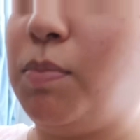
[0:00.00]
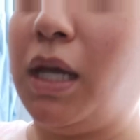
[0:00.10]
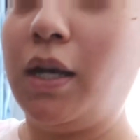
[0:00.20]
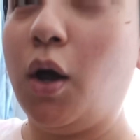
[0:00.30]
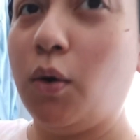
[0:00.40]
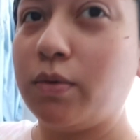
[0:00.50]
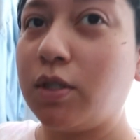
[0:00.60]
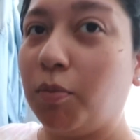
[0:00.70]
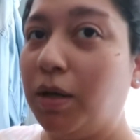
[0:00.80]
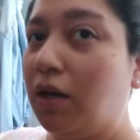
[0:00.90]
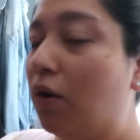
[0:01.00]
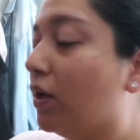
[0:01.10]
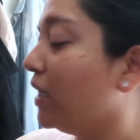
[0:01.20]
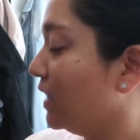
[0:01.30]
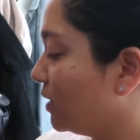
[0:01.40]
Pinot. So
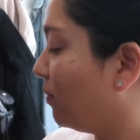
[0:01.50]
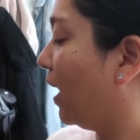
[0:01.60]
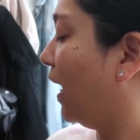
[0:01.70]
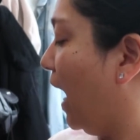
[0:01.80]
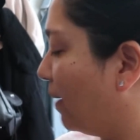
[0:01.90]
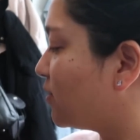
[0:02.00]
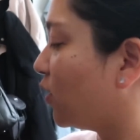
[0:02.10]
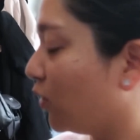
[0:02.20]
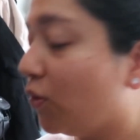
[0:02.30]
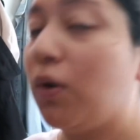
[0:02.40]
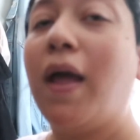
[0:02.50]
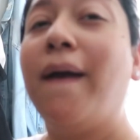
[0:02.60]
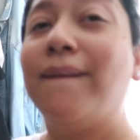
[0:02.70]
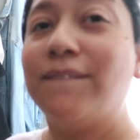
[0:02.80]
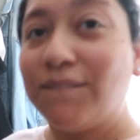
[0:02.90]
Pinot is my absolute
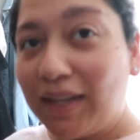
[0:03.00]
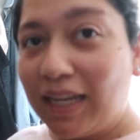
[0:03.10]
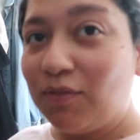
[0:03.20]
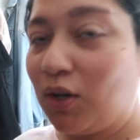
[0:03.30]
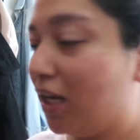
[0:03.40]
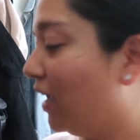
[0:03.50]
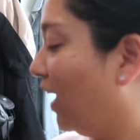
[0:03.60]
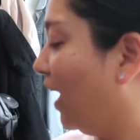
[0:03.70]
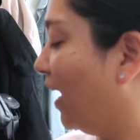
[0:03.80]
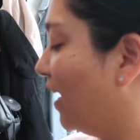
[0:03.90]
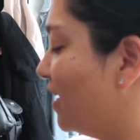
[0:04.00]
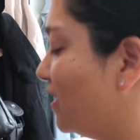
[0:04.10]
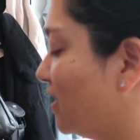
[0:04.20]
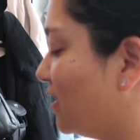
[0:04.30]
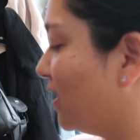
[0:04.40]
favorite,
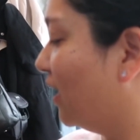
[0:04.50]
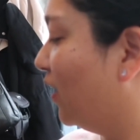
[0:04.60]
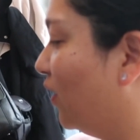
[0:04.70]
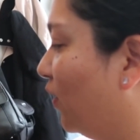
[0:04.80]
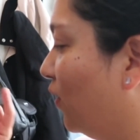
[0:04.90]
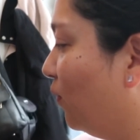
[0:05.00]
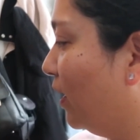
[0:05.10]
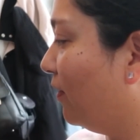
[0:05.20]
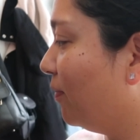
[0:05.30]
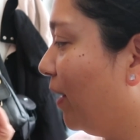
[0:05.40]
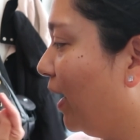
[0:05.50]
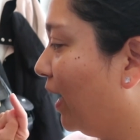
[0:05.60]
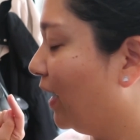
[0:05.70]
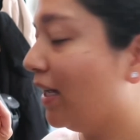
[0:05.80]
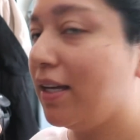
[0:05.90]
and one of
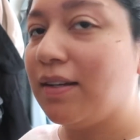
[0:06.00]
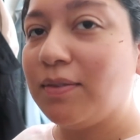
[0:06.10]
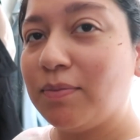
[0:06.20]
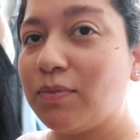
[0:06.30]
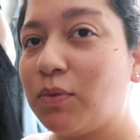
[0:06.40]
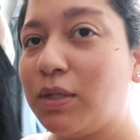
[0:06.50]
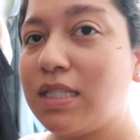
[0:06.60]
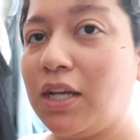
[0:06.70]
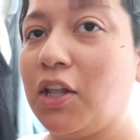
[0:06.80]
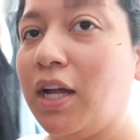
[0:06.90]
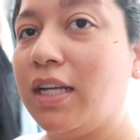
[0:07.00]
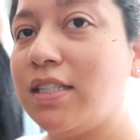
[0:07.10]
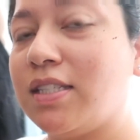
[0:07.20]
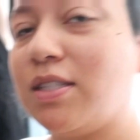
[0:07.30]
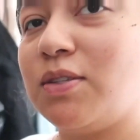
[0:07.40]
my recent
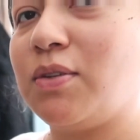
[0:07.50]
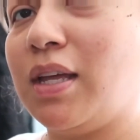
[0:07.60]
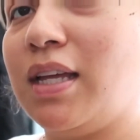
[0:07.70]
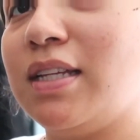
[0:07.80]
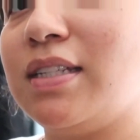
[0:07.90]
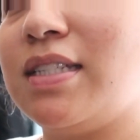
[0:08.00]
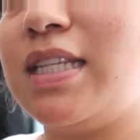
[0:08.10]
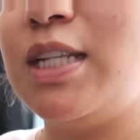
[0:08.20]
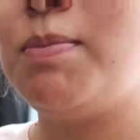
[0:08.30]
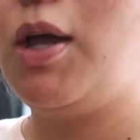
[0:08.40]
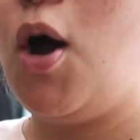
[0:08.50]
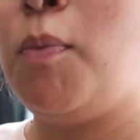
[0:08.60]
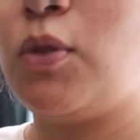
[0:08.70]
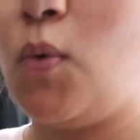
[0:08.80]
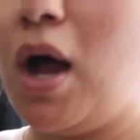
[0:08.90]
clients sends me
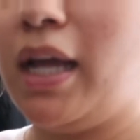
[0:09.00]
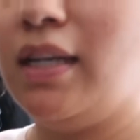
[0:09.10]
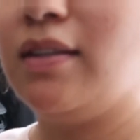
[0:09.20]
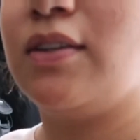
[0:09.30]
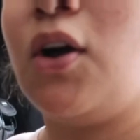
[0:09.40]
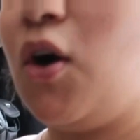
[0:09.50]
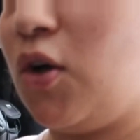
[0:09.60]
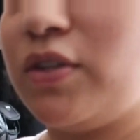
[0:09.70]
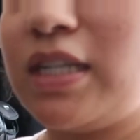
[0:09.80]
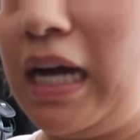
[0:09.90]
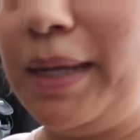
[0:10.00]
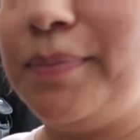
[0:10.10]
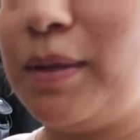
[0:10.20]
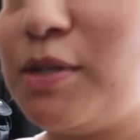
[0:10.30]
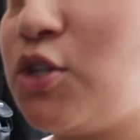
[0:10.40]
home with wine all the time.
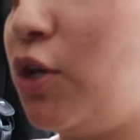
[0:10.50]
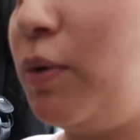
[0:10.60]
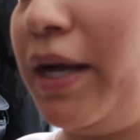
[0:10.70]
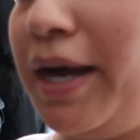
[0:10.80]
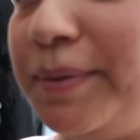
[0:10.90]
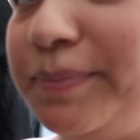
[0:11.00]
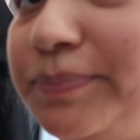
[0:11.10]
Let me show you what I got.